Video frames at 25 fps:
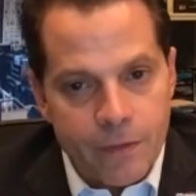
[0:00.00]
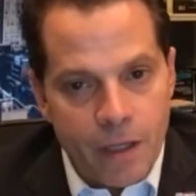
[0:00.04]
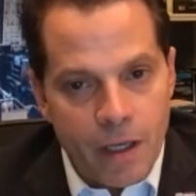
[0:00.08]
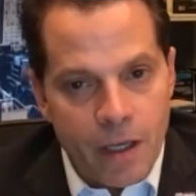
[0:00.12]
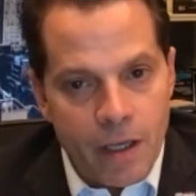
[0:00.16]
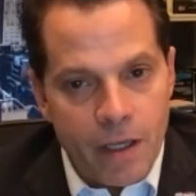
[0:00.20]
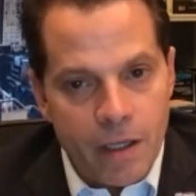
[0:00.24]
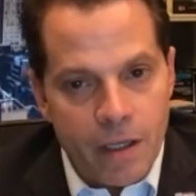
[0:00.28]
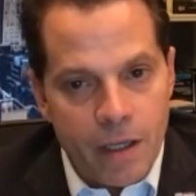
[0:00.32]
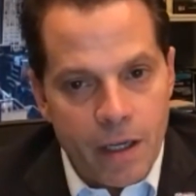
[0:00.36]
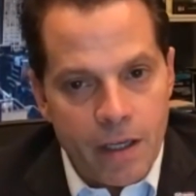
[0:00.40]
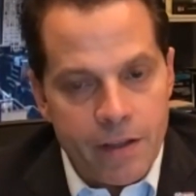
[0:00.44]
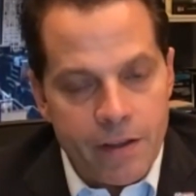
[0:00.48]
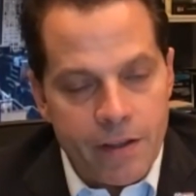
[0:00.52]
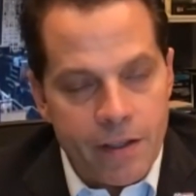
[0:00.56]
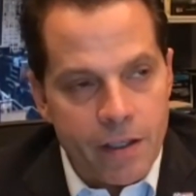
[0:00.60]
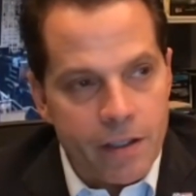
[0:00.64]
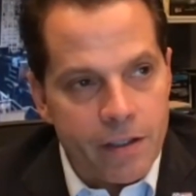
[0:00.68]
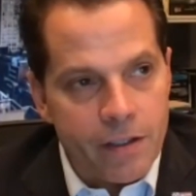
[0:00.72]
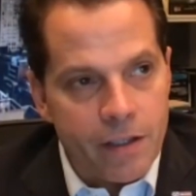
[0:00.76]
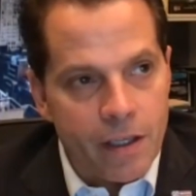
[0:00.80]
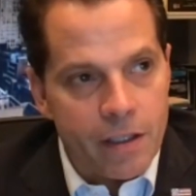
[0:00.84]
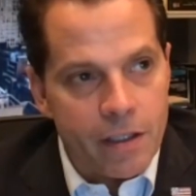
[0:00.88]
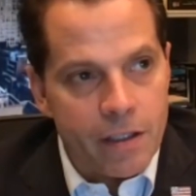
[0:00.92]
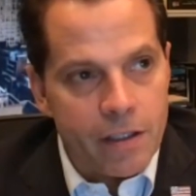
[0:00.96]
And I
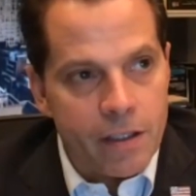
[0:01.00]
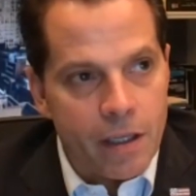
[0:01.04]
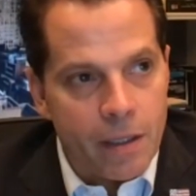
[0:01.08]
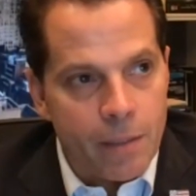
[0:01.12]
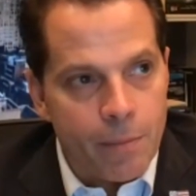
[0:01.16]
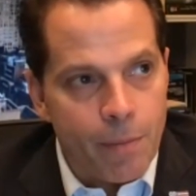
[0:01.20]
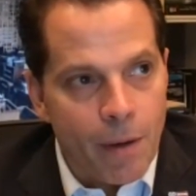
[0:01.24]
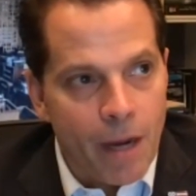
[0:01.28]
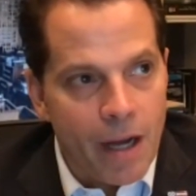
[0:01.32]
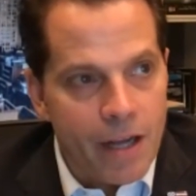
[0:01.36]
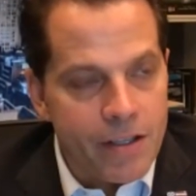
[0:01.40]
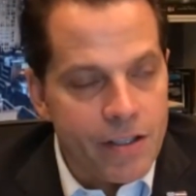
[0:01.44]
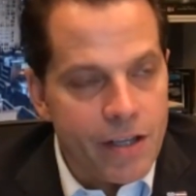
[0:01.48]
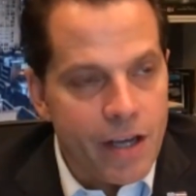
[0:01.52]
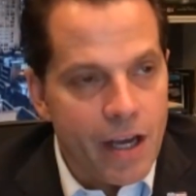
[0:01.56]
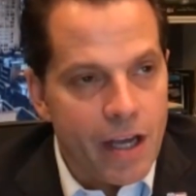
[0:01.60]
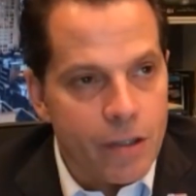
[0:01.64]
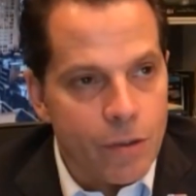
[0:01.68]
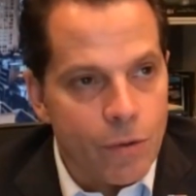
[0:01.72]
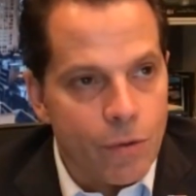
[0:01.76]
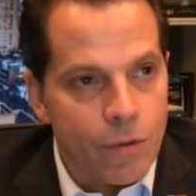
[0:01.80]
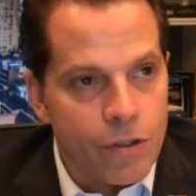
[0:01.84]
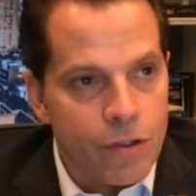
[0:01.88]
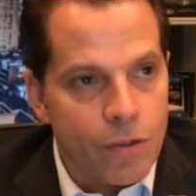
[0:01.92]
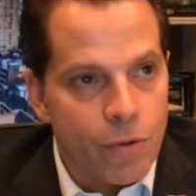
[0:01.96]
think that by
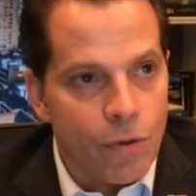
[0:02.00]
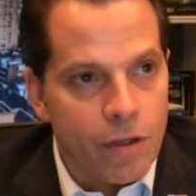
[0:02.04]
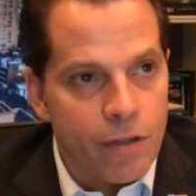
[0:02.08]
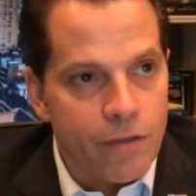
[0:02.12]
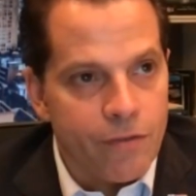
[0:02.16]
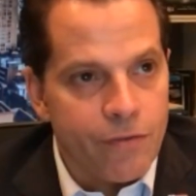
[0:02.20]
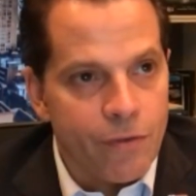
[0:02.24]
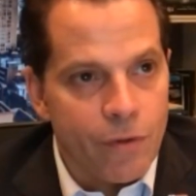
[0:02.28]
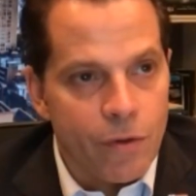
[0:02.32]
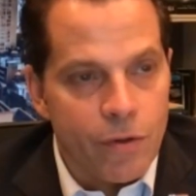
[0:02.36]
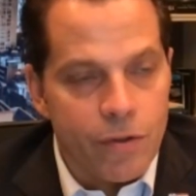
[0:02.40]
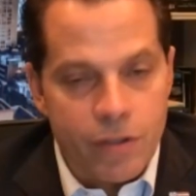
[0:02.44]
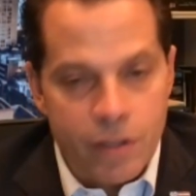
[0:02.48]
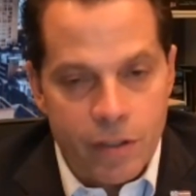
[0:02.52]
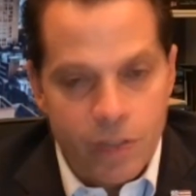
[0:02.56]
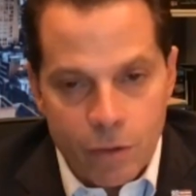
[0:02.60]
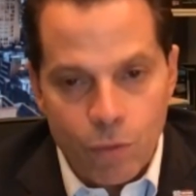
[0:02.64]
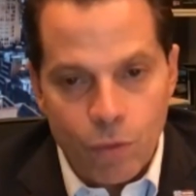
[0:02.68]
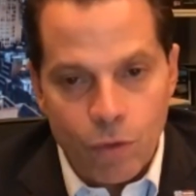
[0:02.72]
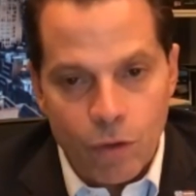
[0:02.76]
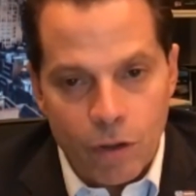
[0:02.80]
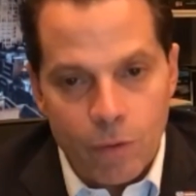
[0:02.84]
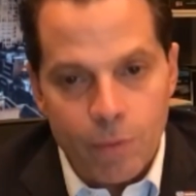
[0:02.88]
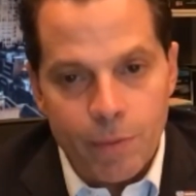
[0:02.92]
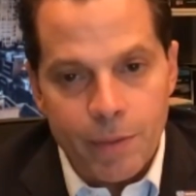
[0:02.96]
January 21st, he
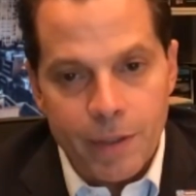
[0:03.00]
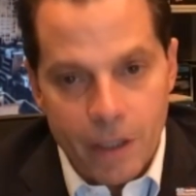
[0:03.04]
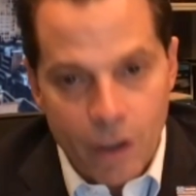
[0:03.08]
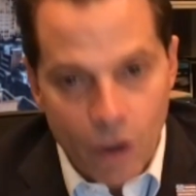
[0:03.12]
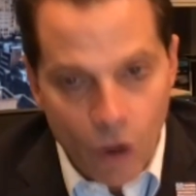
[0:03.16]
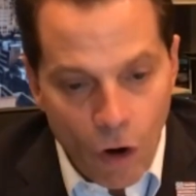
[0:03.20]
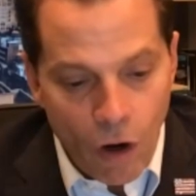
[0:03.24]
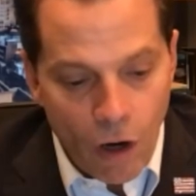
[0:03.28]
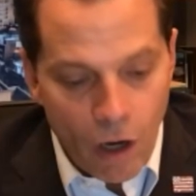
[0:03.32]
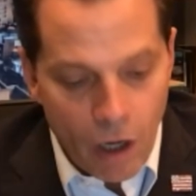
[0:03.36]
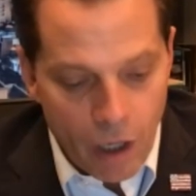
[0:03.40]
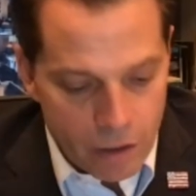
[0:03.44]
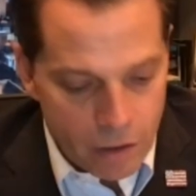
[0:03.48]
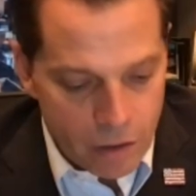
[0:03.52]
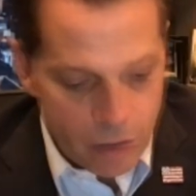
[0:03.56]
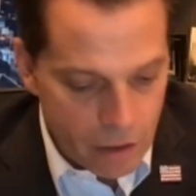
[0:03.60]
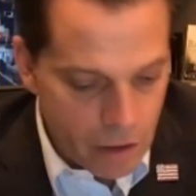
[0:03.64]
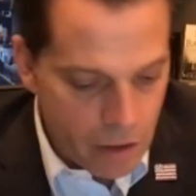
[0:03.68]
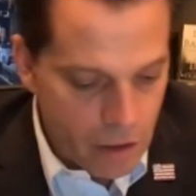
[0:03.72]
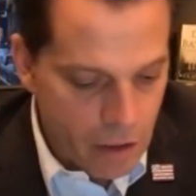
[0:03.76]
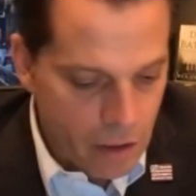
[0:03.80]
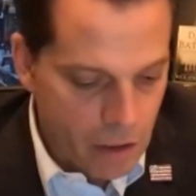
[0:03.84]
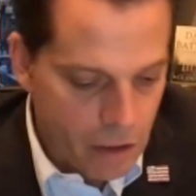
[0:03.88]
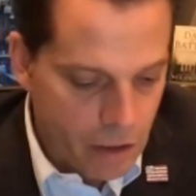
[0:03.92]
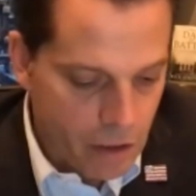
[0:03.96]
will be gone.
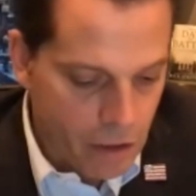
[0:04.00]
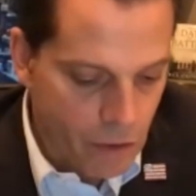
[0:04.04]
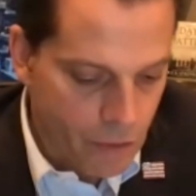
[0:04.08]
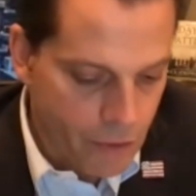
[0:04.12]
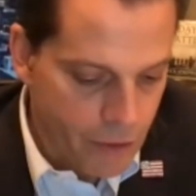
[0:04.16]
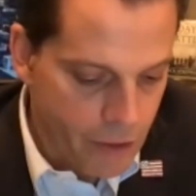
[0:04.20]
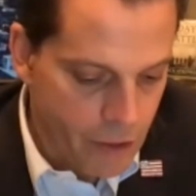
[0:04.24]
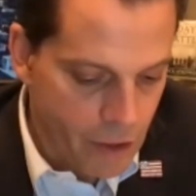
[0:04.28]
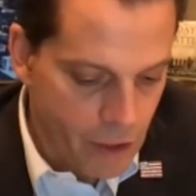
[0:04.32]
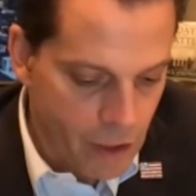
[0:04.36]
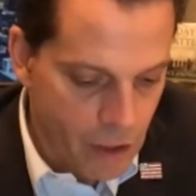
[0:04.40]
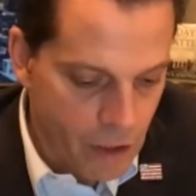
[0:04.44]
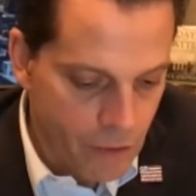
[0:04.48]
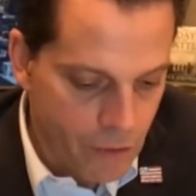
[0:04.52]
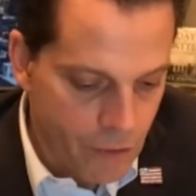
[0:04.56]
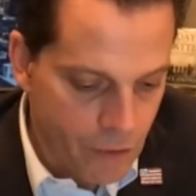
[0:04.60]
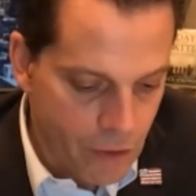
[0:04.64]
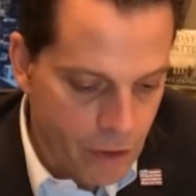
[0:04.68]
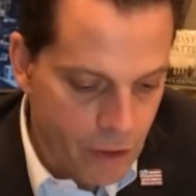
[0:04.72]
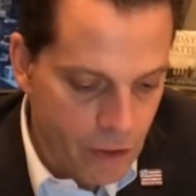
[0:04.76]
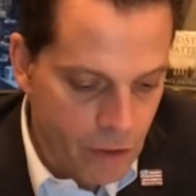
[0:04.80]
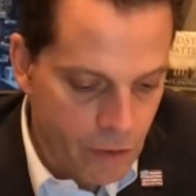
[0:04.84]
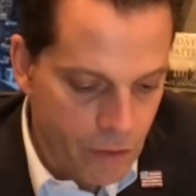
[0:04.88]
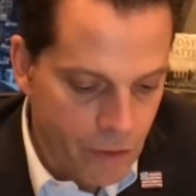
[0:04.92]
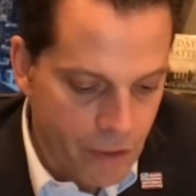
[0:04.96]

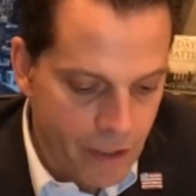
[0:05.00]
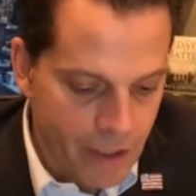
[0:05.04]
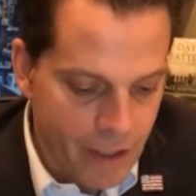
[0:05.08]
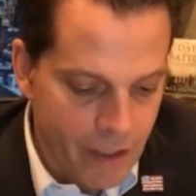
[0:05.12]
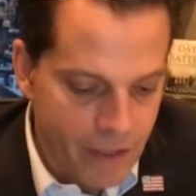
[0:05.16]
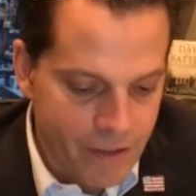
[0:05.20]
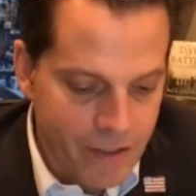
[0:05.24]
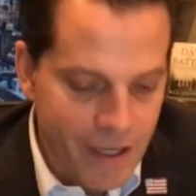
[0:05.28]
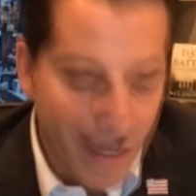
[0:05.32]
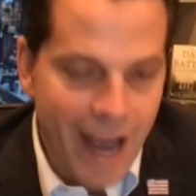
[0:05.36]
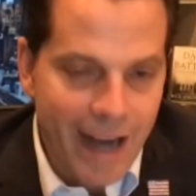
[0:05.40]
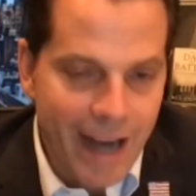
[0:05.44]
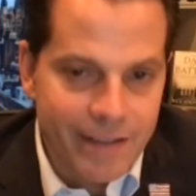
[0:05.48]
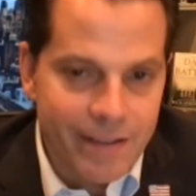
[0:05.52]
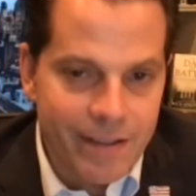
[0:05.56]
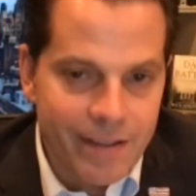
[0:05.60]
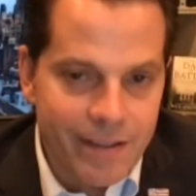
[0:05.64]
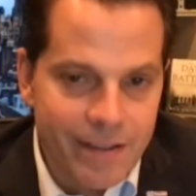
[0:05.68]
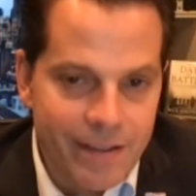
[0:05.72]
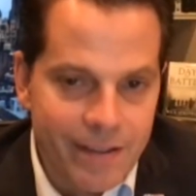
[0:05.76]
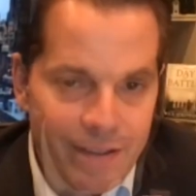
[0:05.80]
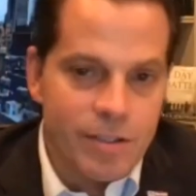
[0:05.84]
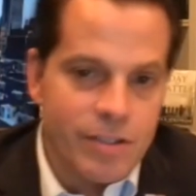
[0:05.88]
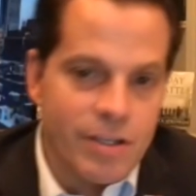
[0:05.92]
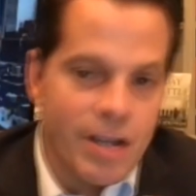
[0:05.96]
The exact
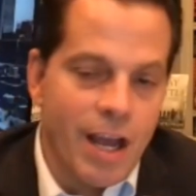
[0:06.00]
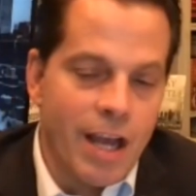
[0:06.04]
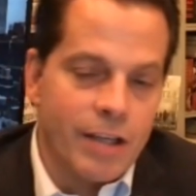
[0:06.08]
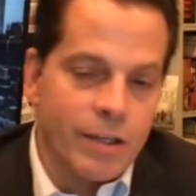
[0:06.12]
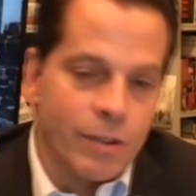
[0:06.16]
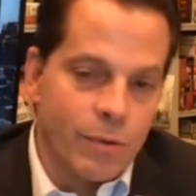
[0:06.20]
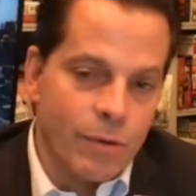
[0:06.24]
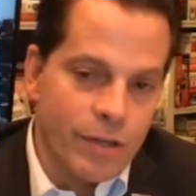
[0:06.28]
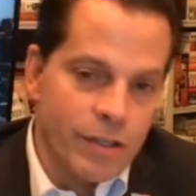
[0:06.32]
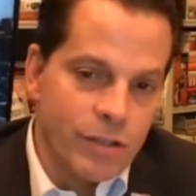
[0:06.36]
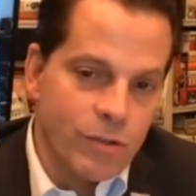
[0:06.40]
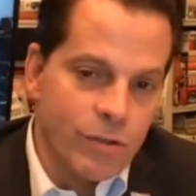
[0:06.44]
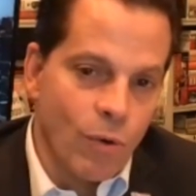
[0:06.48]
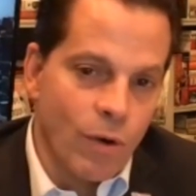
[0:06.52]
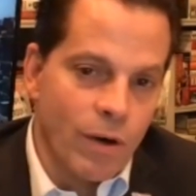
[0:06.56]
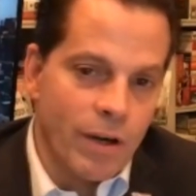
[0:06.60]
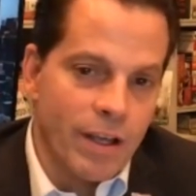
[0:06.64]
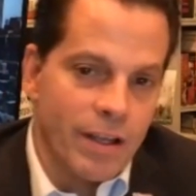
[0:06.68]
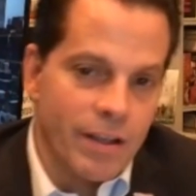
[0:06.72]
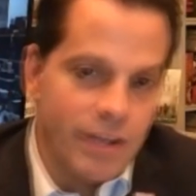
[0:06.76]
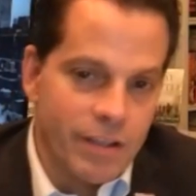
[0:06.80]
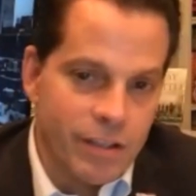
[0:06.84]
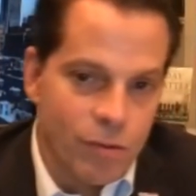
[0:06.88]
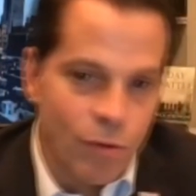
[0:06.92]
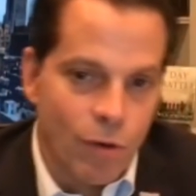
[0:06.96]
time is January
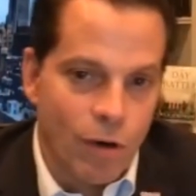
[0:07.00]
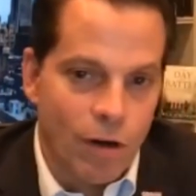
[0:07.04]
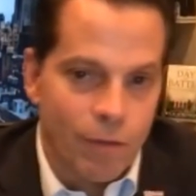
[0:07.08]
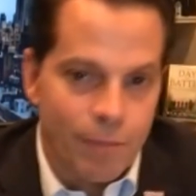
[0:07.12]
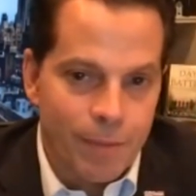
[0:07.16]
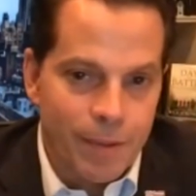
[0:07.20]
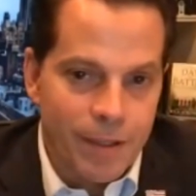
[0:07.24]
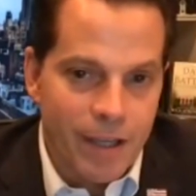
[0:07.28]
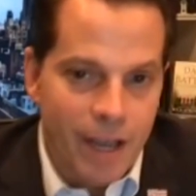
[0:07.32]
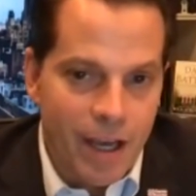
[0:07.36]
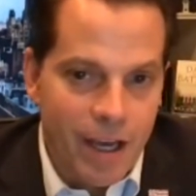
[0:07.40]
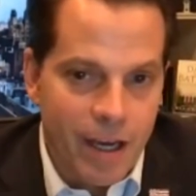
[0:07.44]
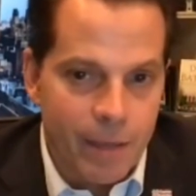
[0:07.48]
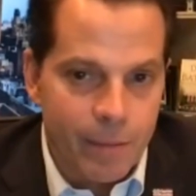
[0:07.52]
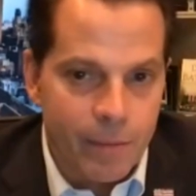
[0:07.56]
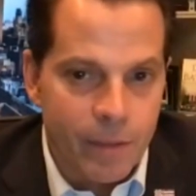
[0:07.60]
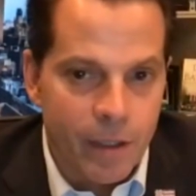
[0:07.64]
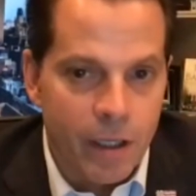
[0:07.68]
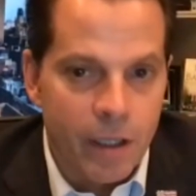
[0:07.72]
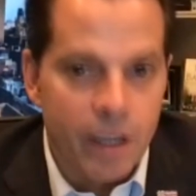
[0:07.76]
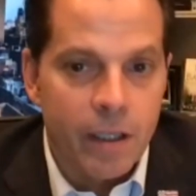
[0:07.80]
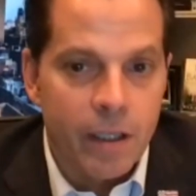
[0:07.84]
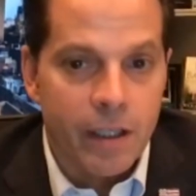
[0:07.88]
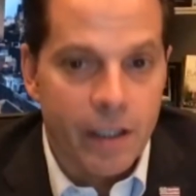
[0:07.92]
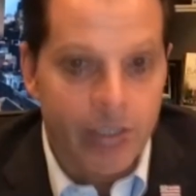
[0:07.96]
20th at 12 p.m.
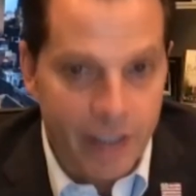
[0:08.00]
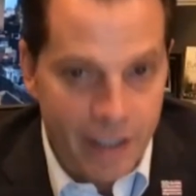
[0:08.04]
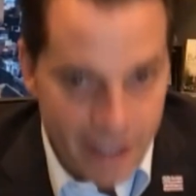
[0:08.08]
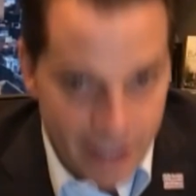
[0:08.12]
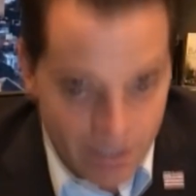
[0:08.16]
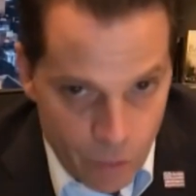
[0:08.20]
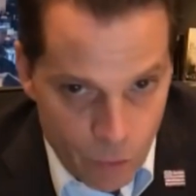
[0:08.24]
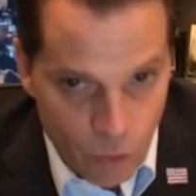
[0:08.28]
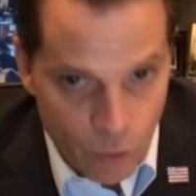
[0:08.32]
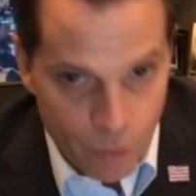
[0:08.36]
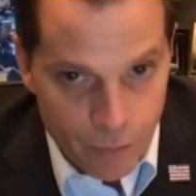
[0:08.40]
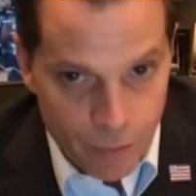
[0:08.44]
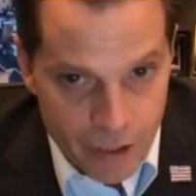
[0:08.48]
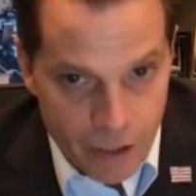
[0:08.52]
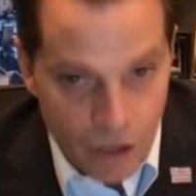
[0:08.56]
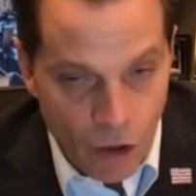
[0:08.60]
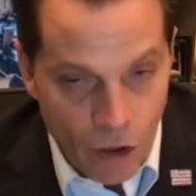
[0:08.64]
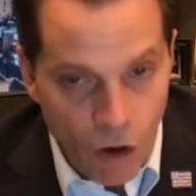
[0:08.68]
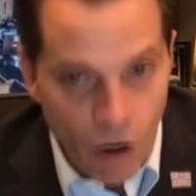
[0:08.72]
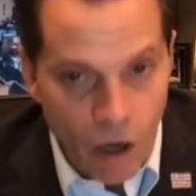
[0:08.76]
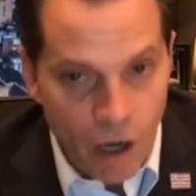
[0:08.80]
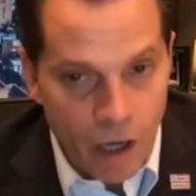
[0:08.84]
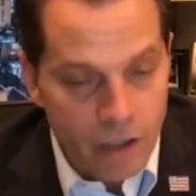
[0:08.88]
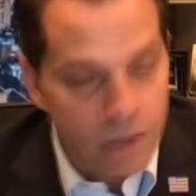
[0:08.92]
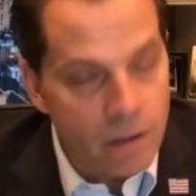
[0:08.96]
He will be
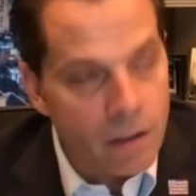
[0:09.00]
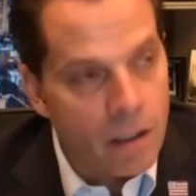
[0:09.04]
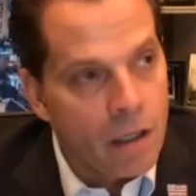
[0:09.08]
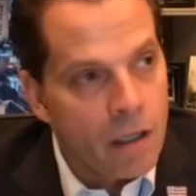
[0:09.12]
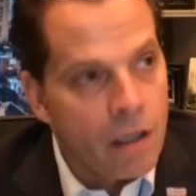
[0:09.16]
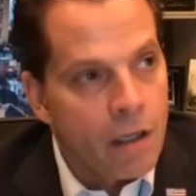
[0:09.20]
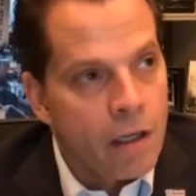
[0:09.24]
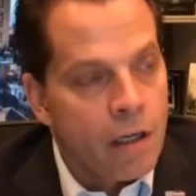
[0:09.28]
gone.